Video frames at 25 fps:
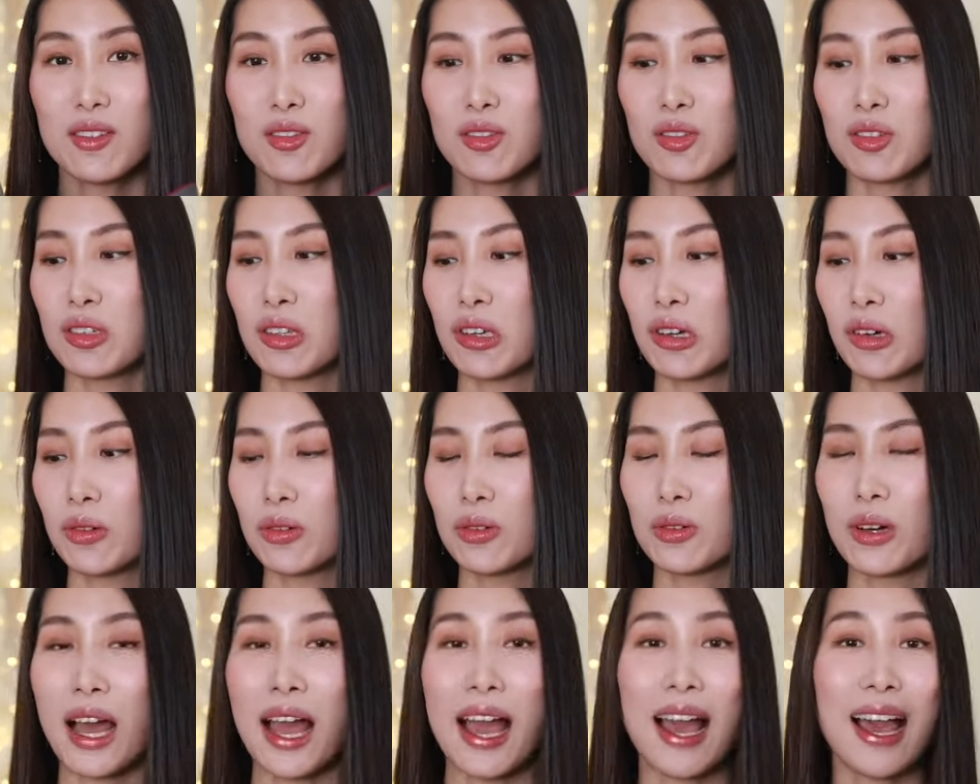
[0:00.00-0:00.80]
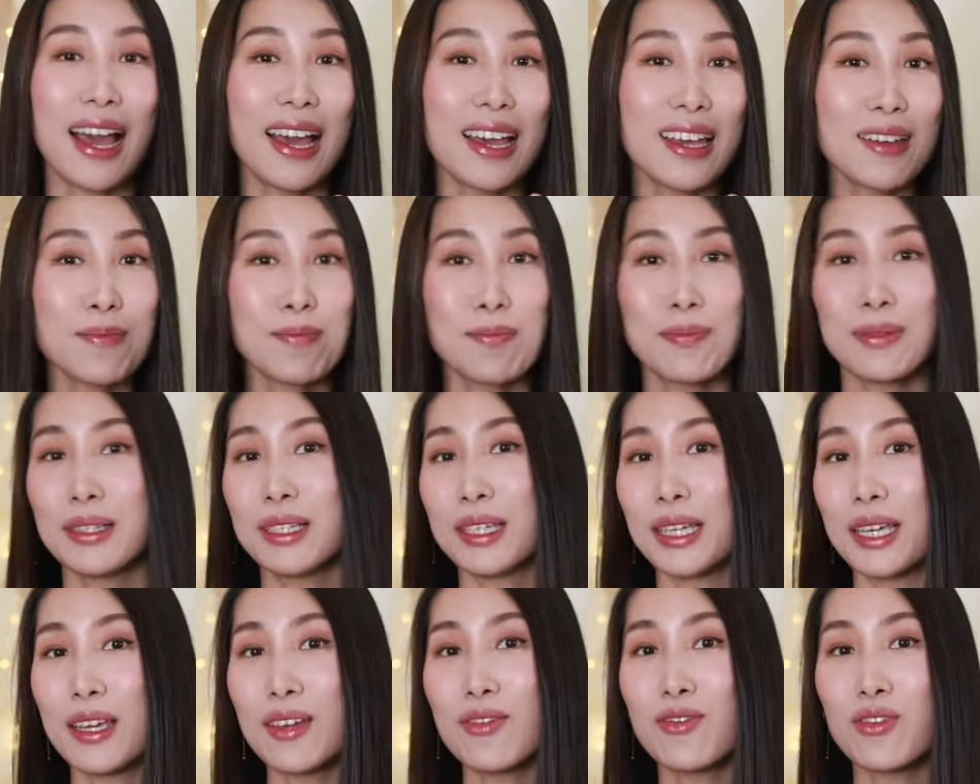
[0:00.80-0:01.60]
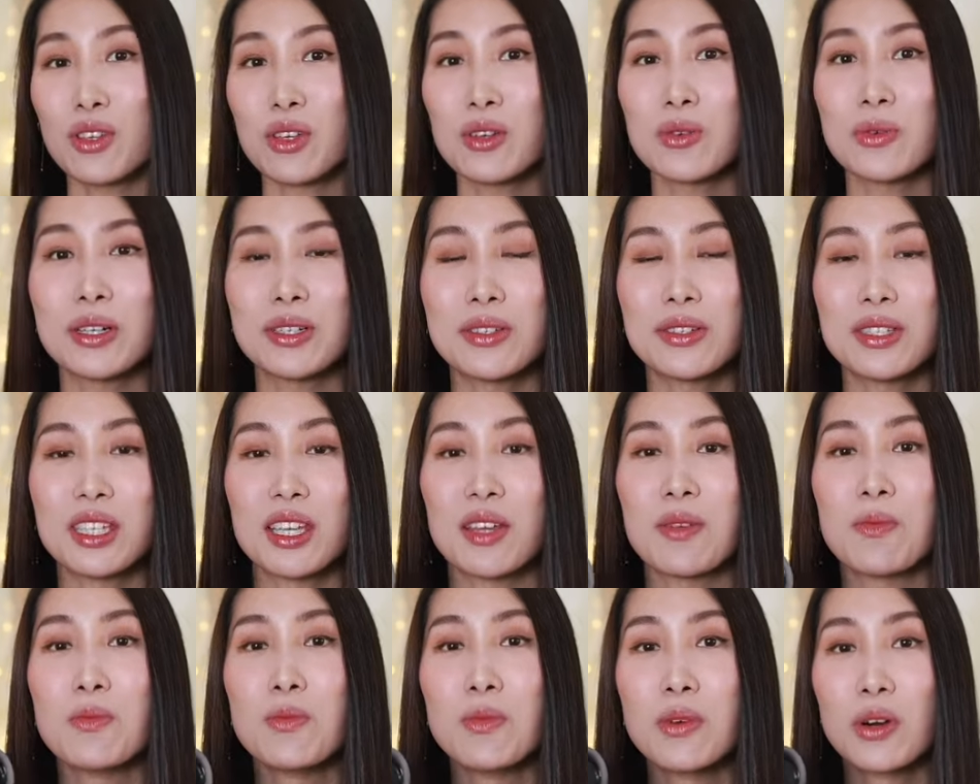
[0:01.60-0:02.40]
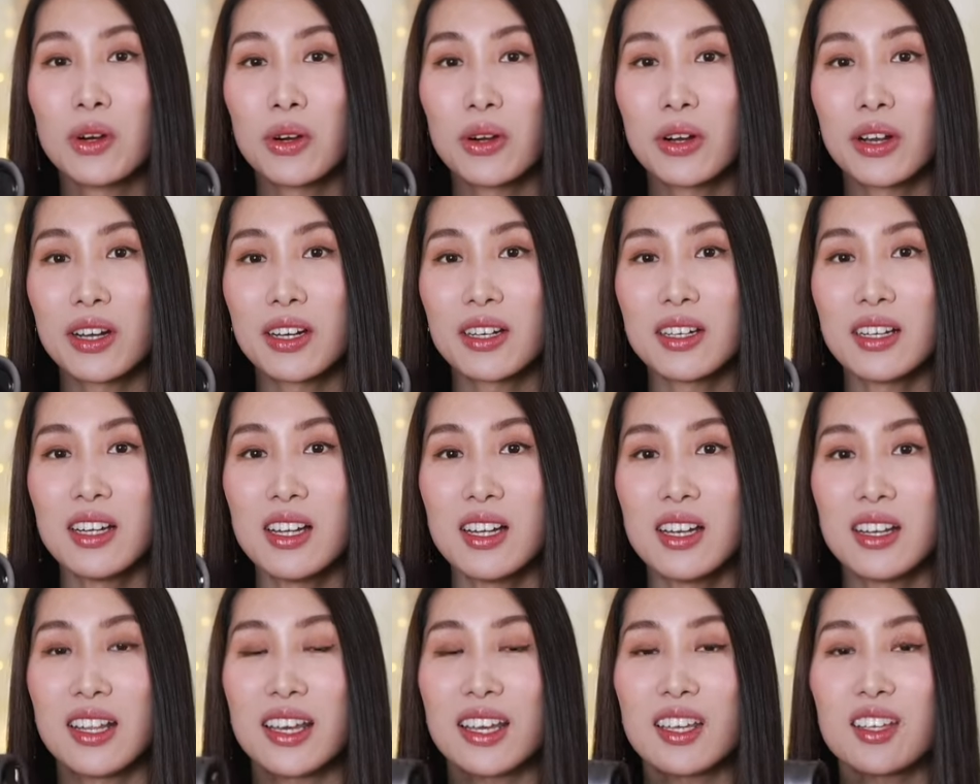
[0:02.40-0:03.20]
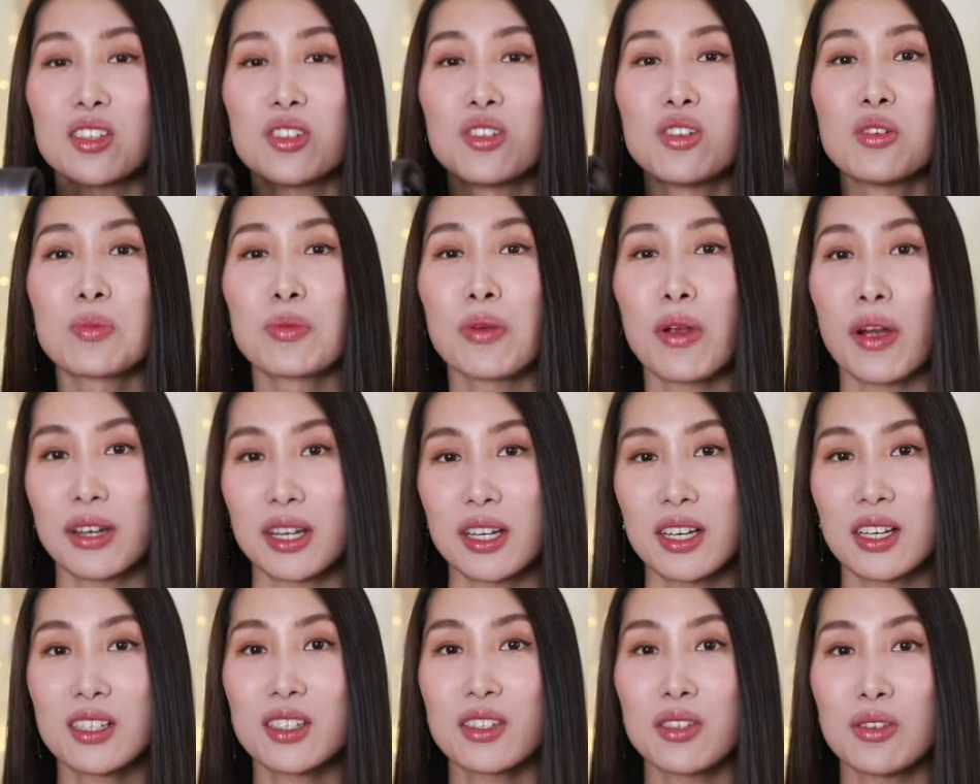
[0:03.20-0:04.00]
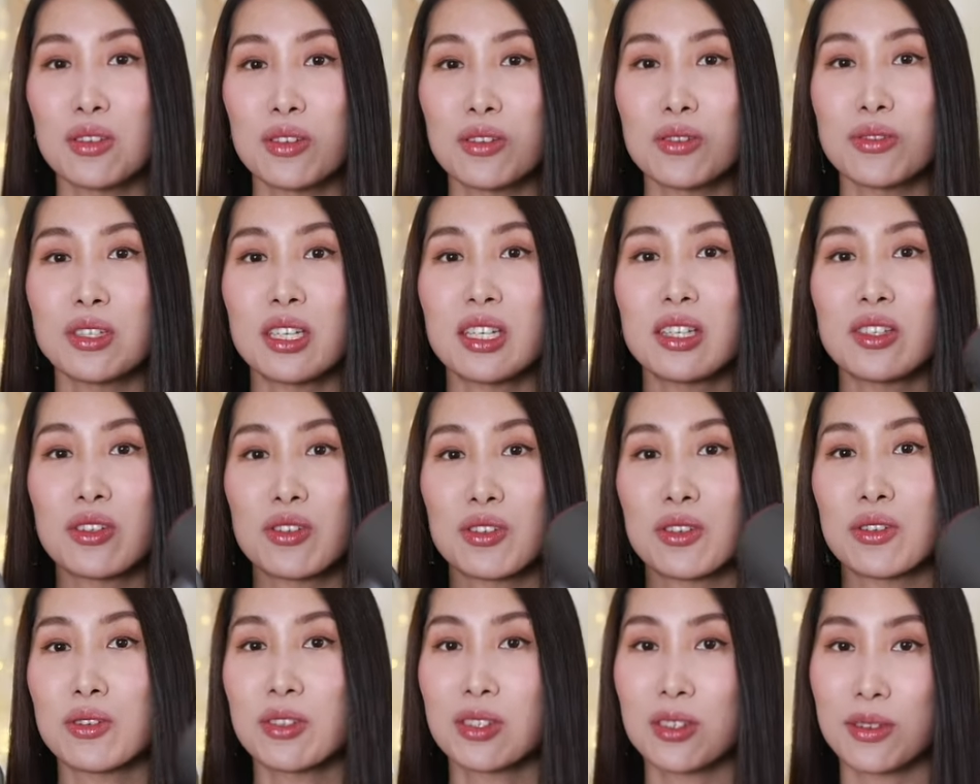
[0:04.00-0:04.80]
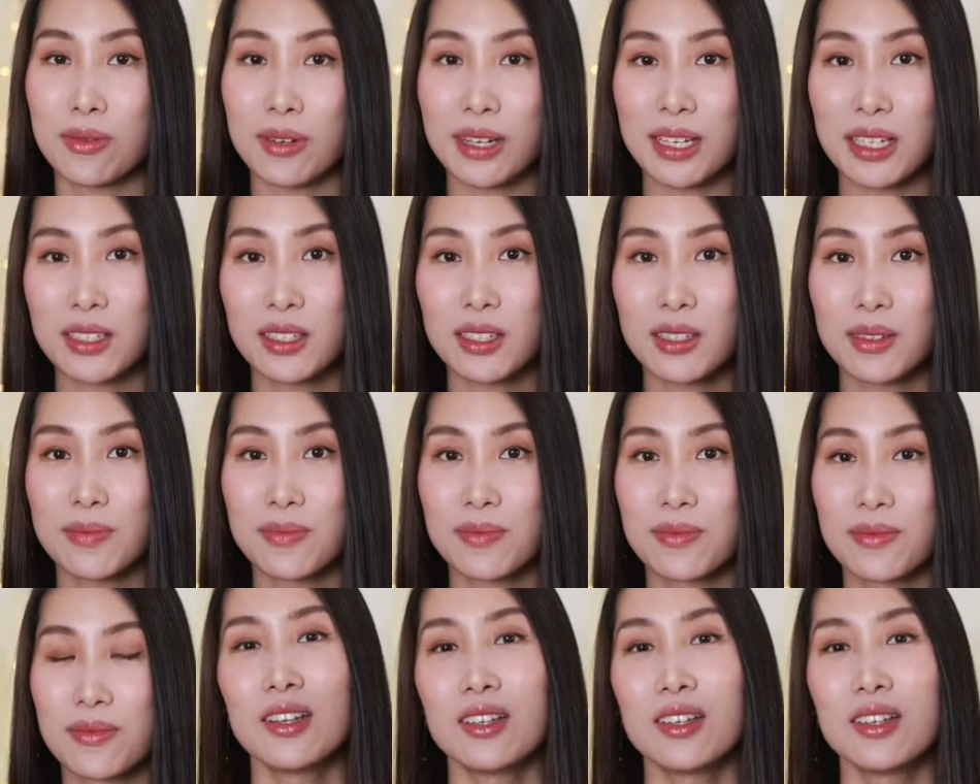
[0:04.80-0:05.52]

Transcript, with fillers: So I believe you will see more like new products using digital screens.